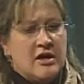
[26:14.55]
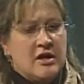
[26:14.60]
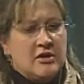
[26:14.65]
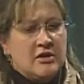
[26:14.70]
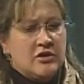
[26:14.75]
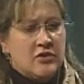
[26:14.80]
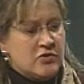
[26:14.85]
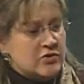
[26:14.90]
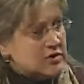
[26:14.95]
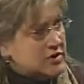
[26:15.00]

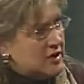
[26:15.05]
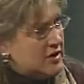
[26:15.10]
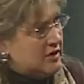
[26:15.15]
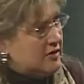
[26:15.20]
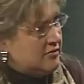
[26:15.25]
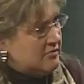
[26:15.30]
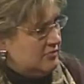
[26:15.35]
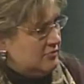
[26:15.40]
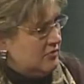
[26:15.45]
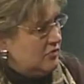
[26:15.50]
using
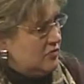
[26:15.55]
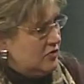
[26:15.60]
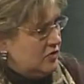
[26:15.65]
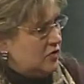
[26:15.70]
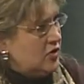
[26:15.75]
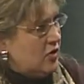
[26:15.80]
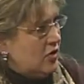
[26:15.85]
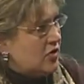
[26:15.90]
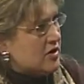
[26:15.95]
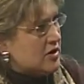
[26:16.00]

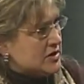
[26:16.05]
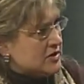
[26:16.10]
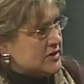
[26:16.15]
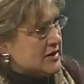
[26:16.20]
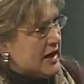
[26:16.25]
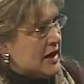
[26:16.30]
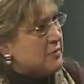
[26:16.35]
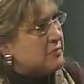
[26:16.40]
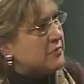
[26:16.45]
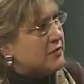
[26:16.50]
your
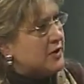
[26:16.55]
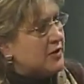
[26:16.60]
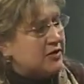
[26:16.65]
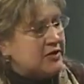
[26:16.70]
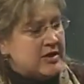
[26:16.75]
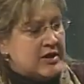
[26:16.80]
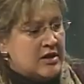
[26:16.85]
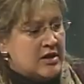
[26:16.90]
example,